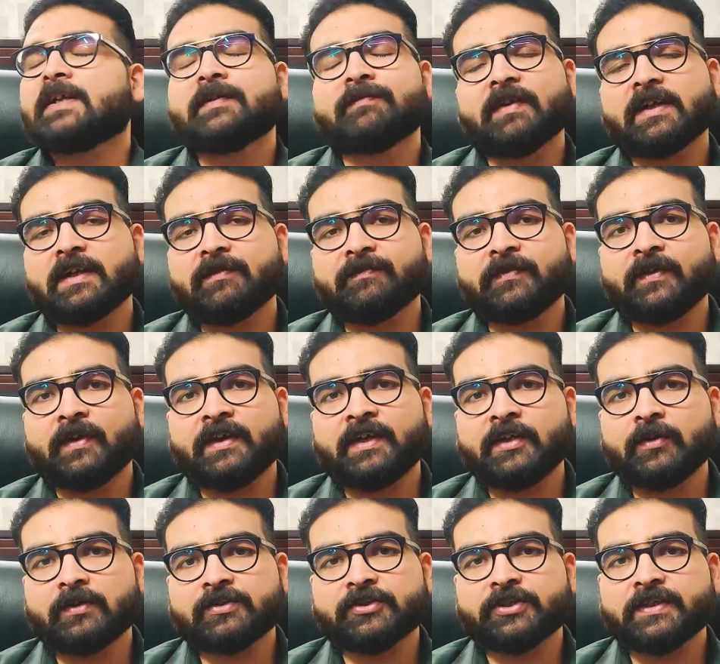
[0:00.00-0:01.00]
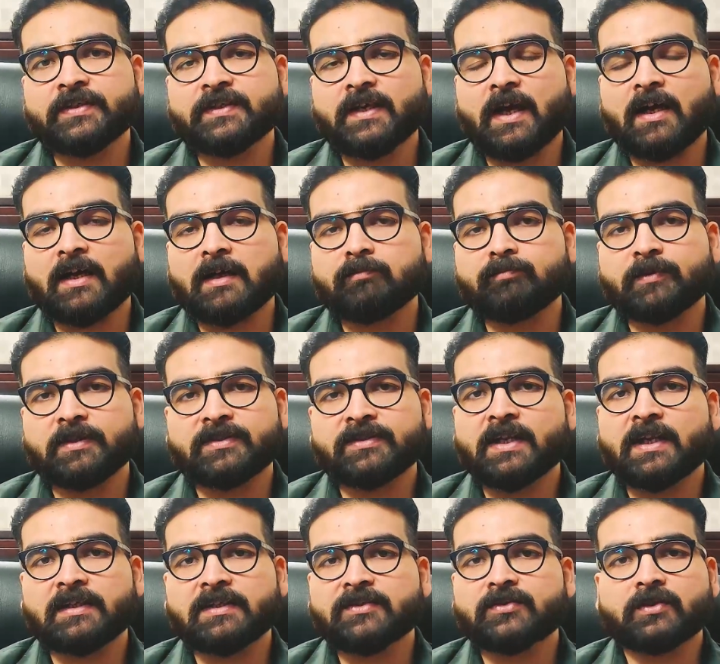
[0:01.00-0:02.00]
Even if he or she is accomplished,
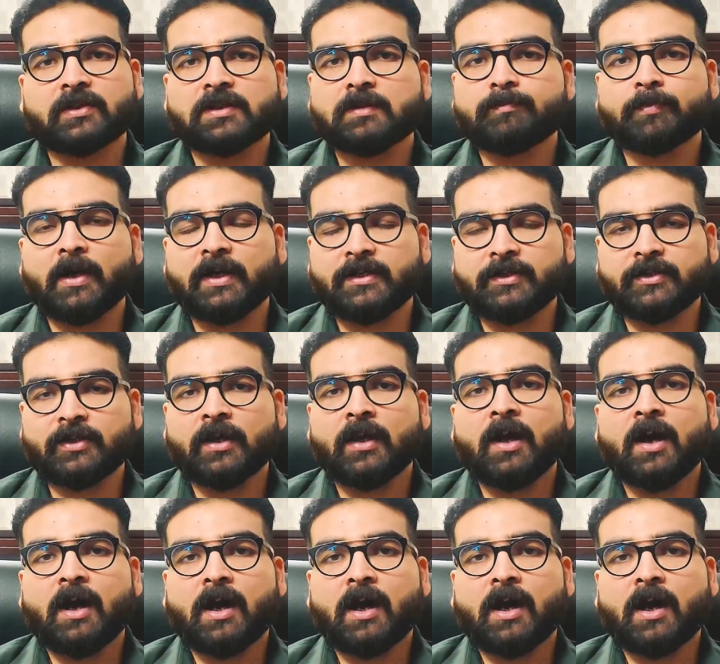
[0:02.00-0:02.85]
that is not the point.